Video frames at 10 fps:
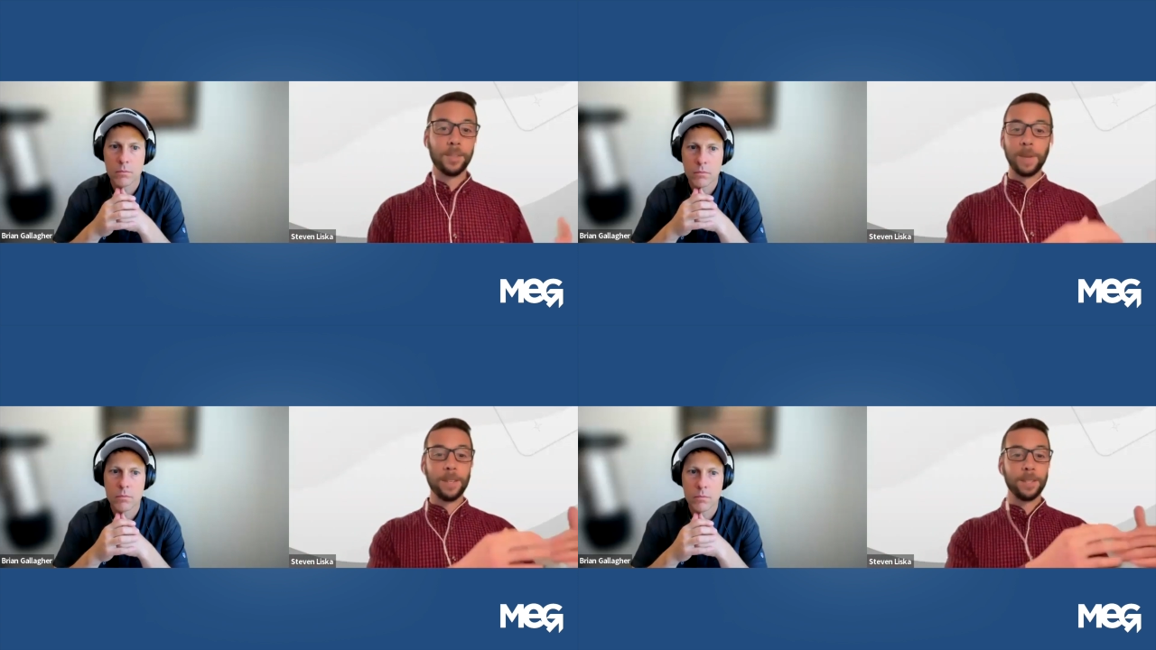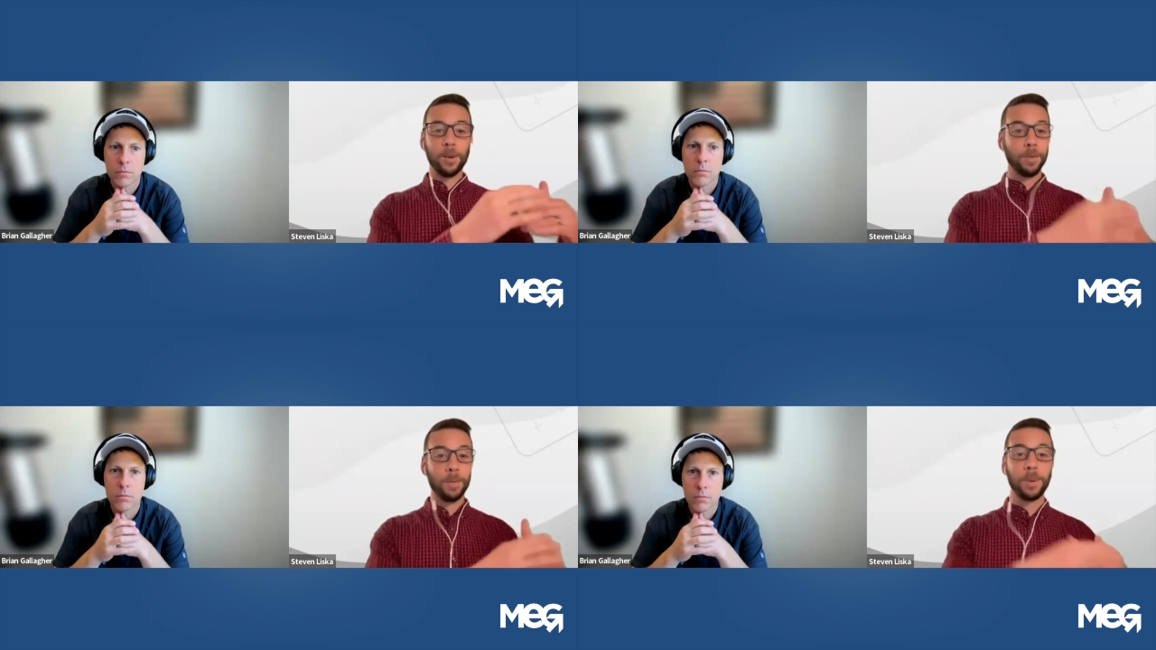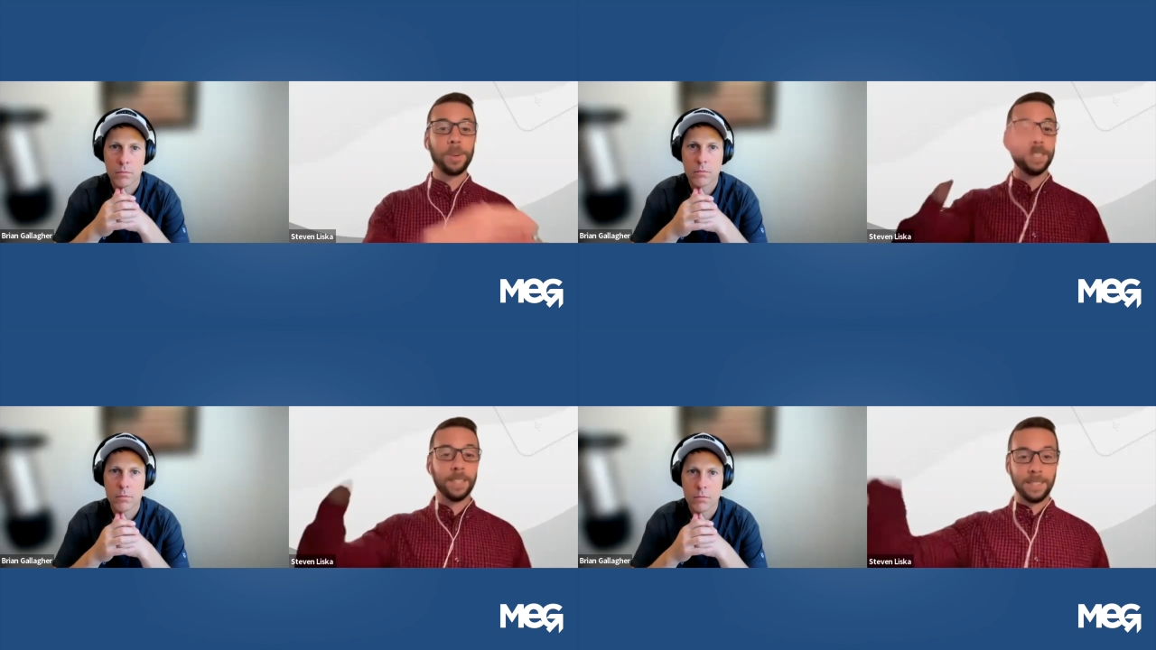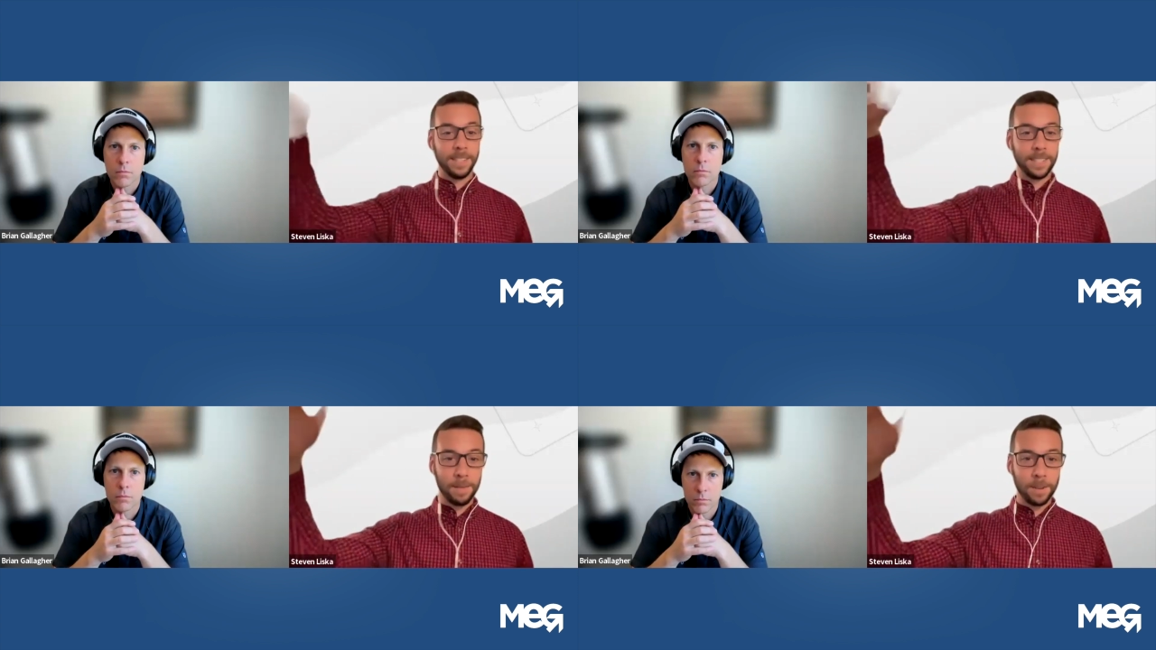Speaker 1: Smith is going from three visits
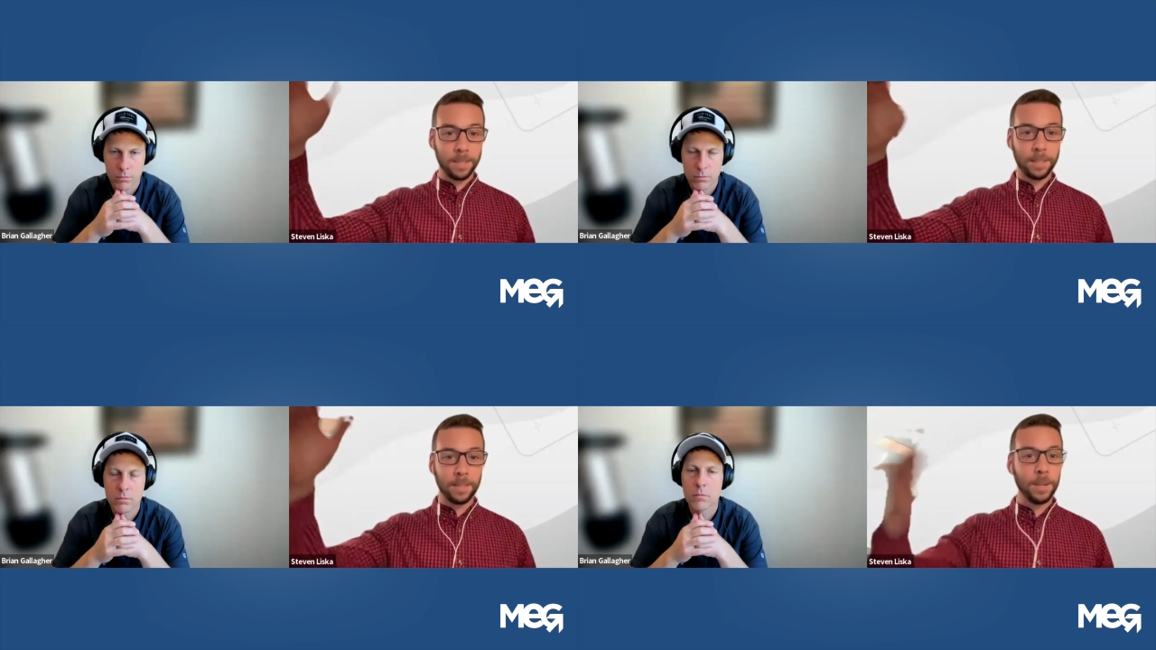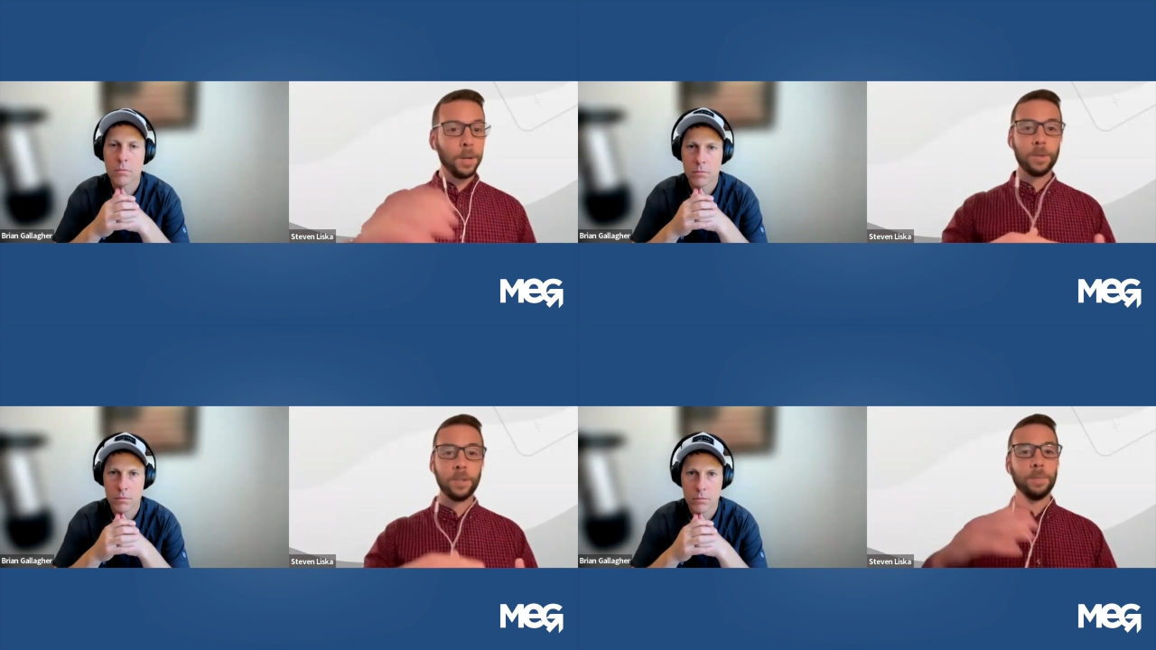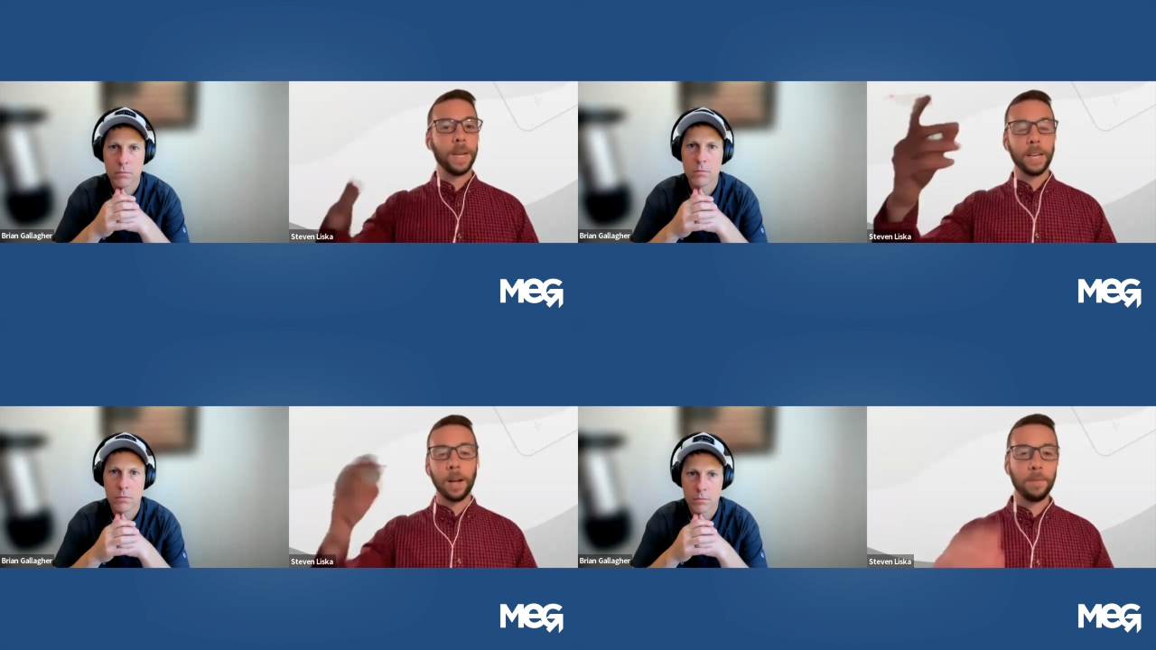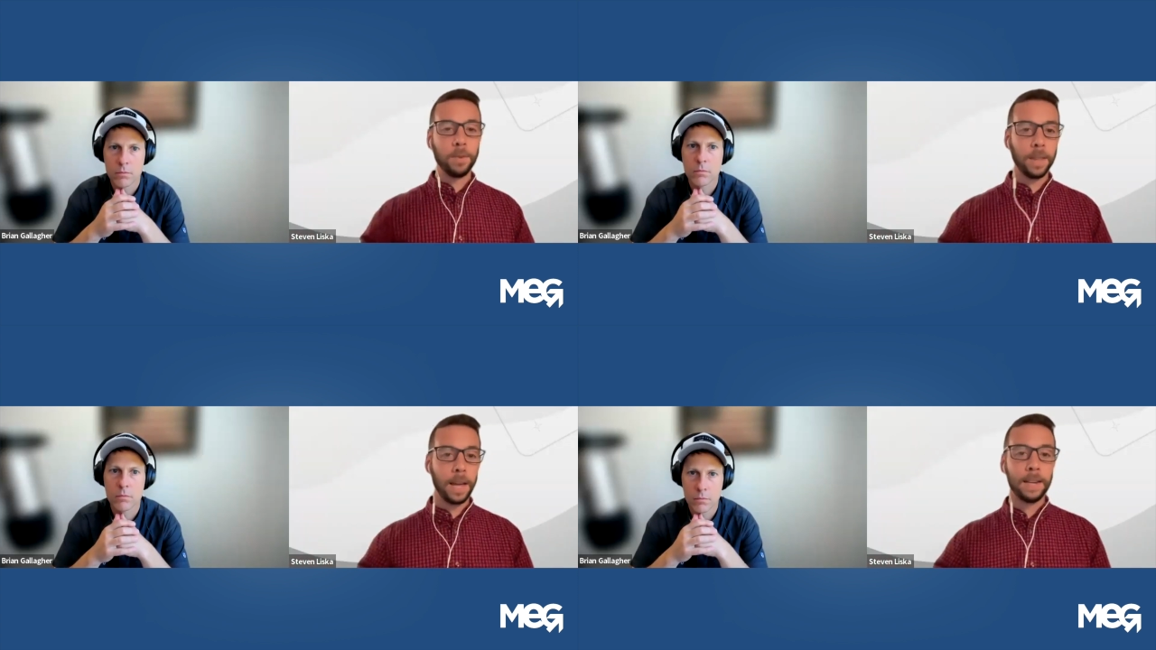to 10 visits, which is making up
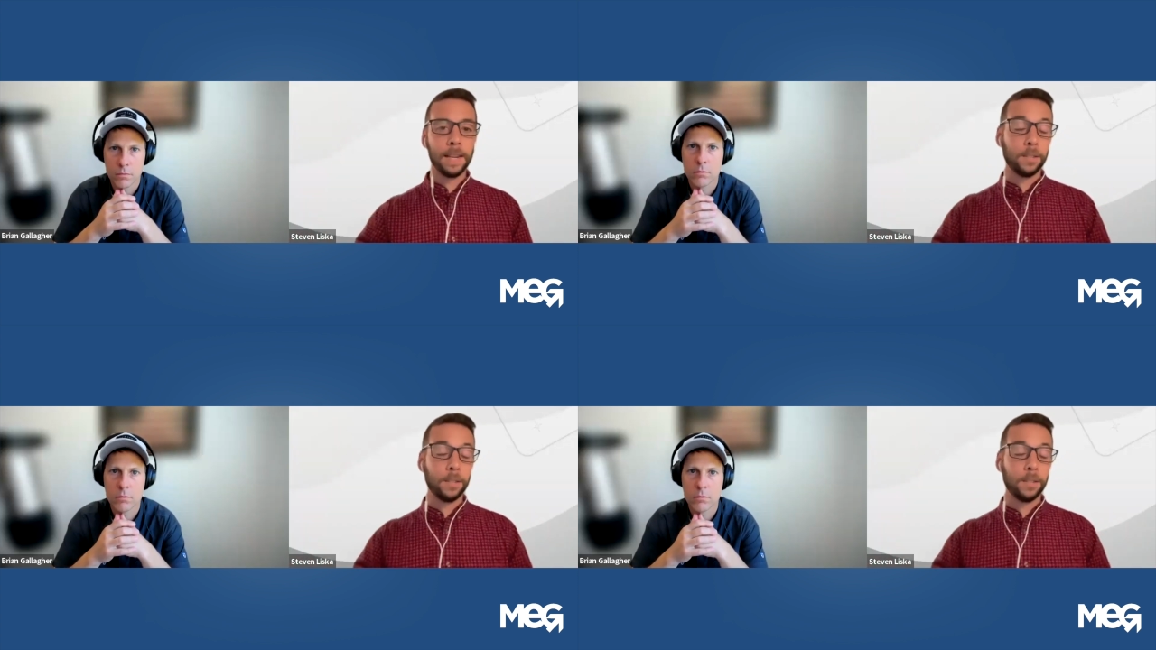for that.